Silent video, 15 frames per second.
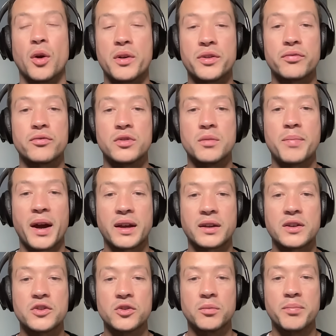going through the
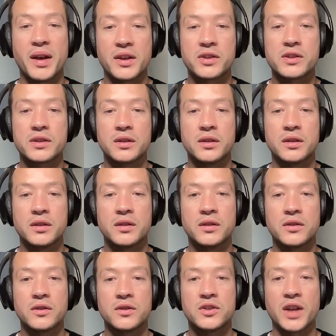bank is your best
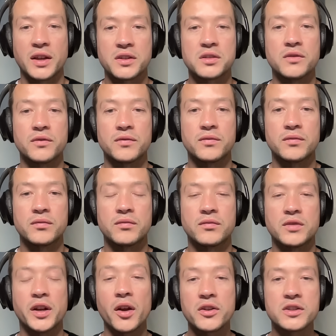chance of,
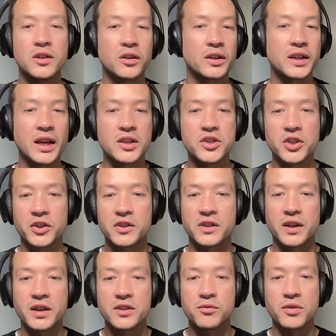it's not going to get you
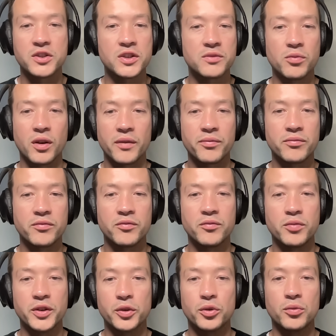justice, which is what
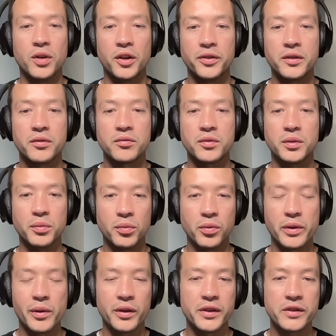we'd all want.
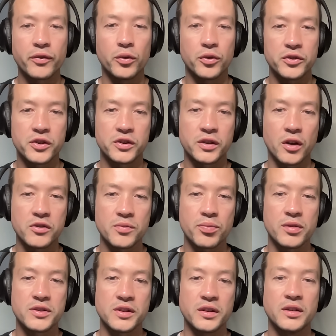We want these fraudsters to go to
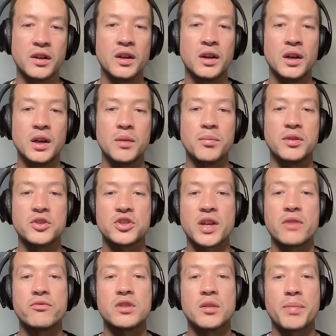prison, but it's
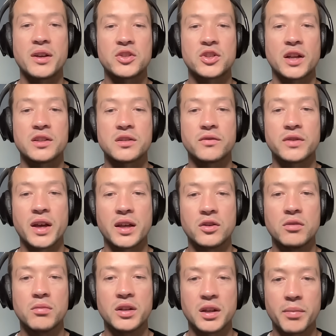generally your best chance of
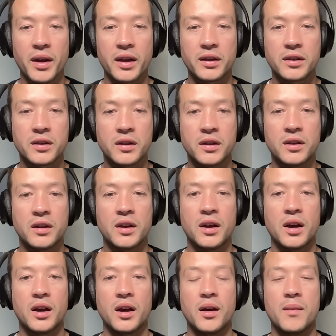getting your money back,
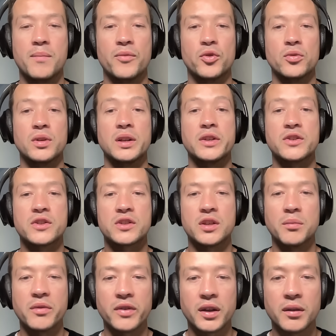or at least
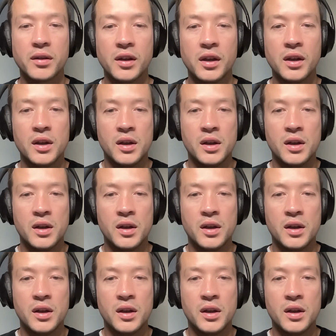some of it.